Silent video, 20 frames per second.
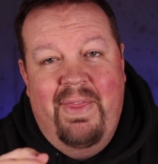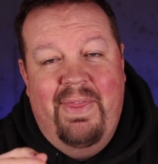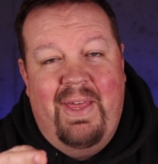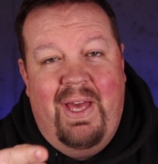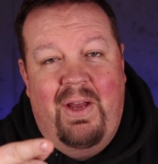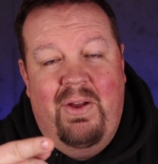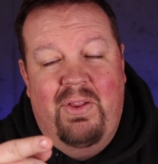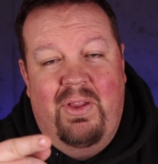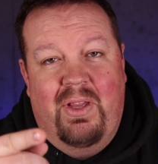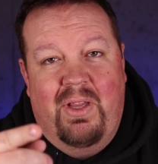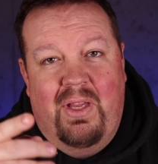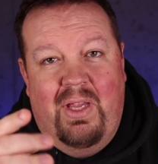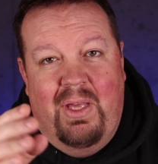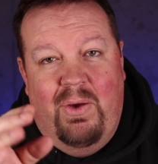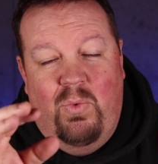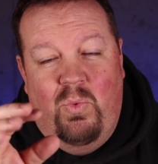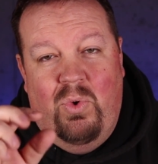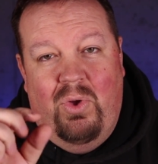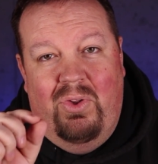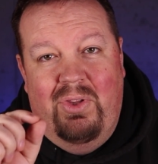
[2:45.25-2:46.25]
That
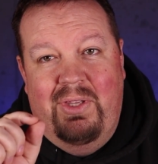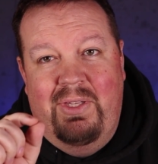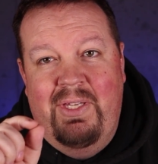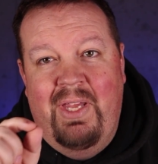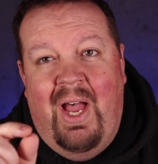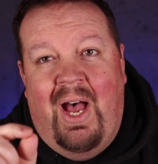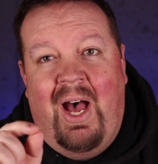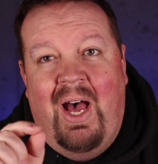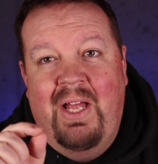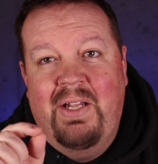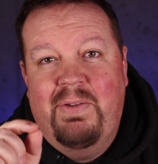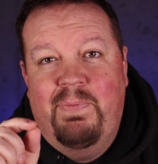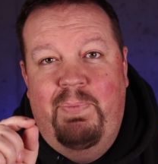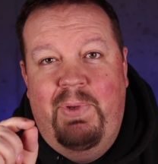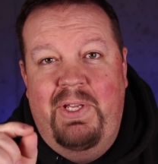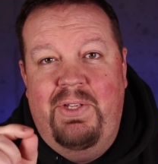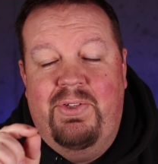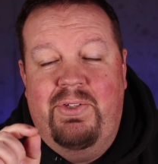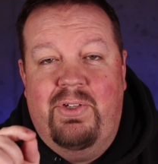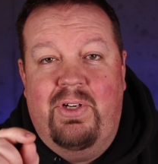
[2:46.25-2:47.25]
it will not
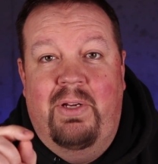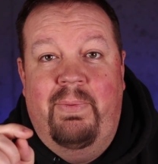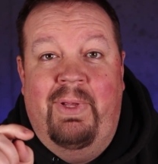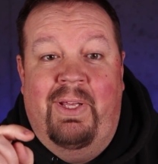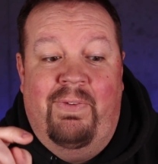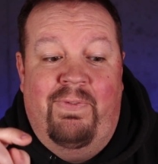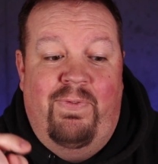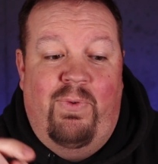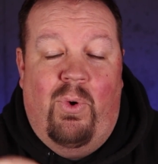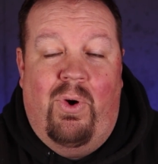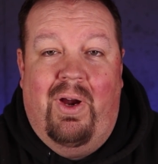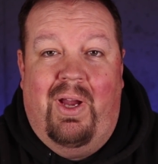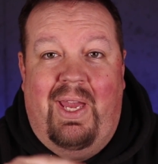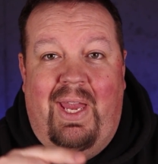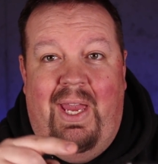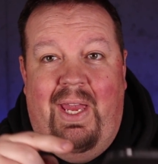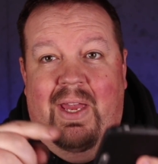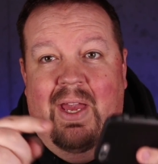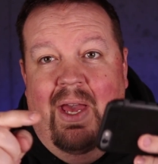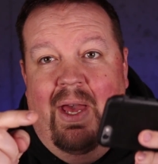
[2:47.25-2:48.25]
be streaming four
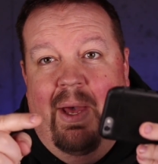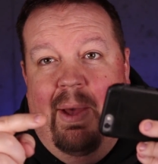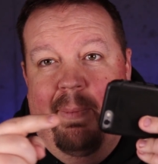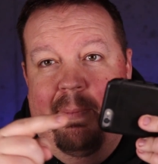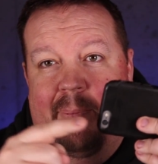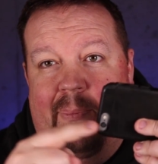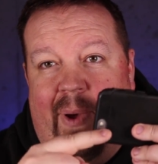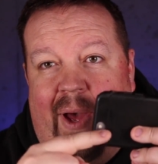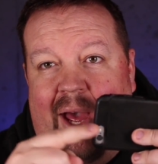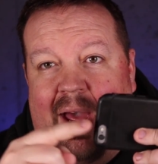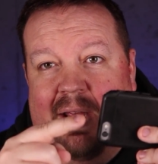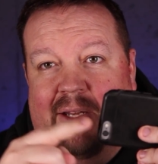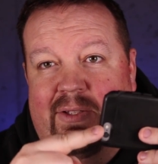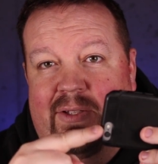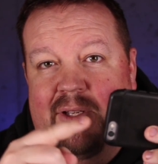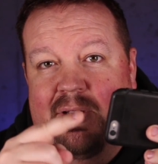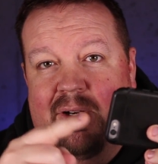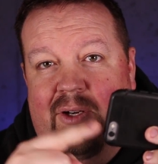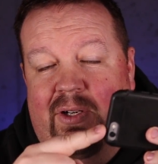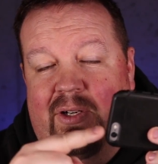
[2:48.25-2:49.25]
K back
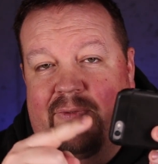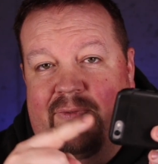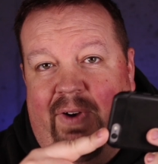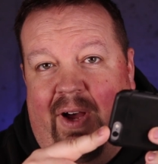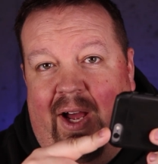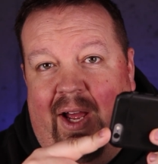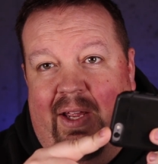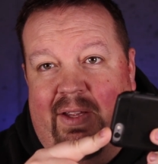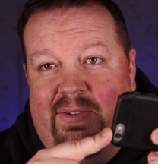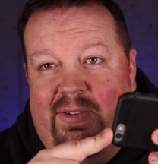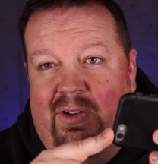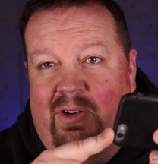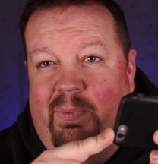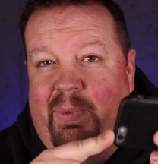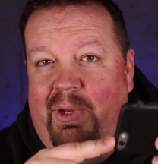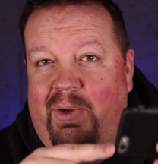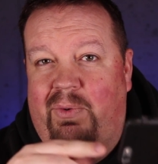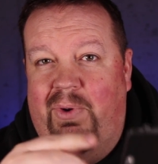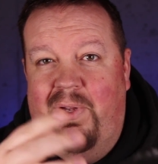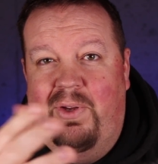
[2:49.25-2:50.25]
to your device. It'll
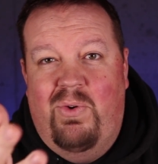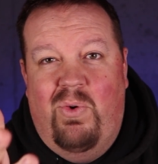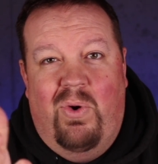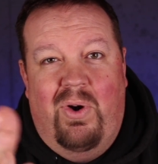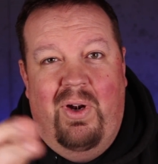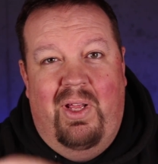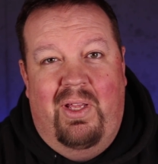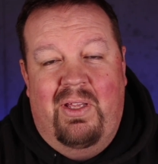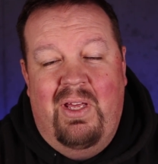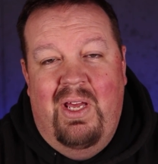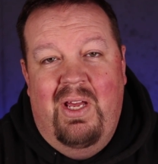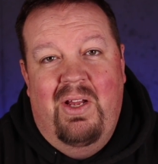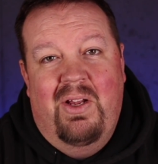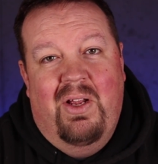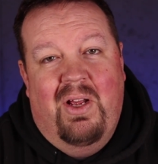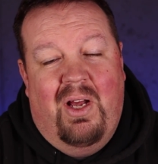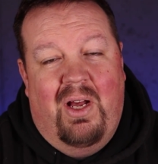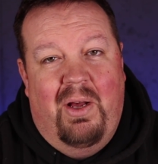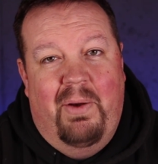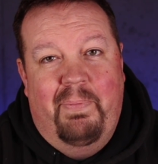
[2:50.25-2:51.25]
be recording
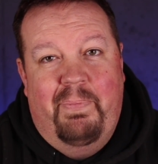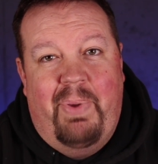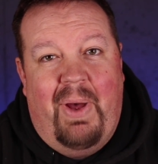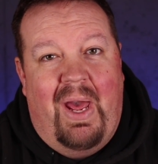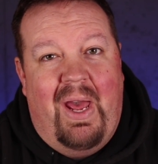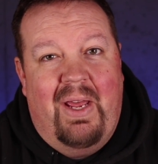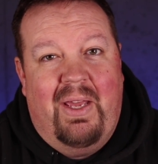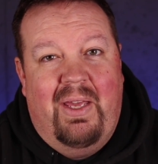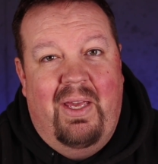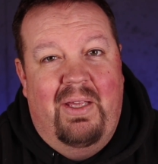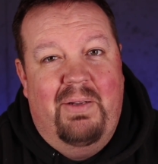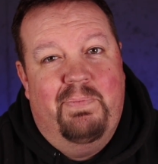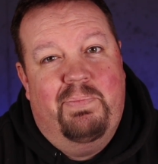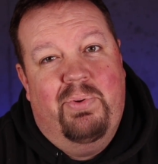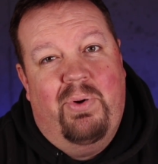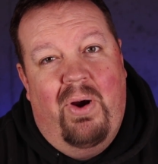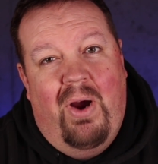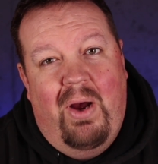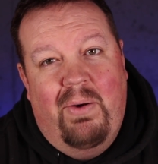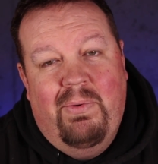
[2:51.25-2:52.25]
uh, back at
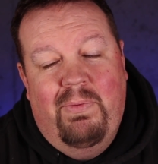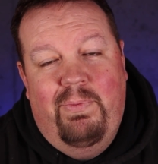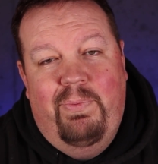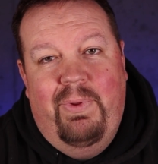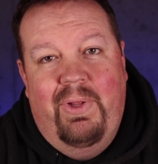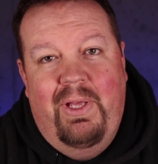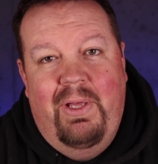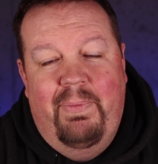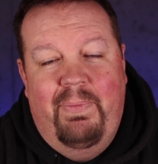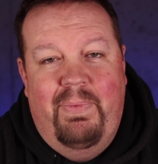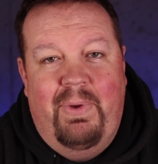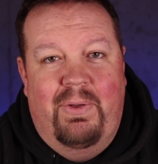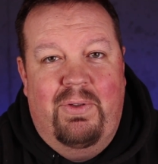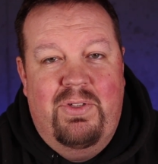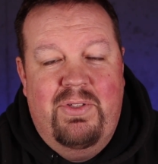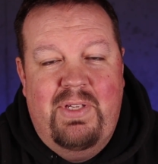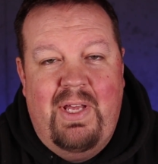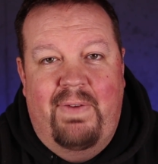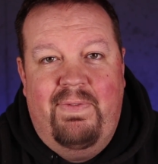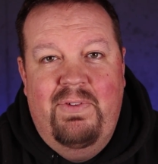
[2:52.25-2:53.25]
probably
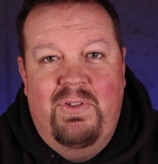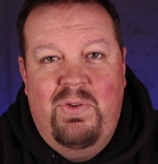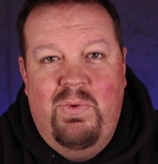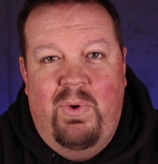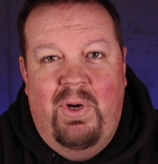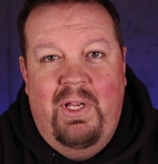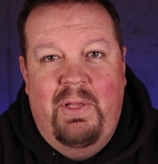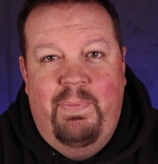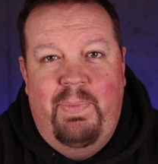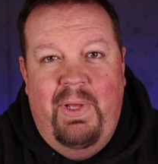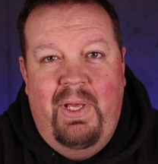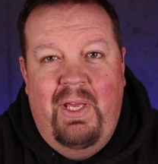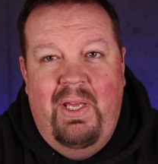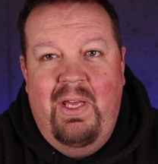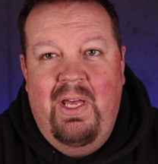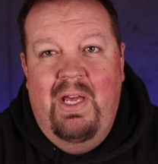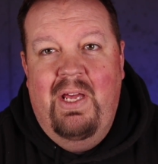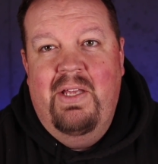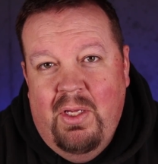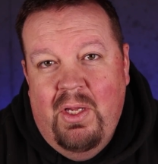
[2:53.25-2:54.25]
seven twenty p.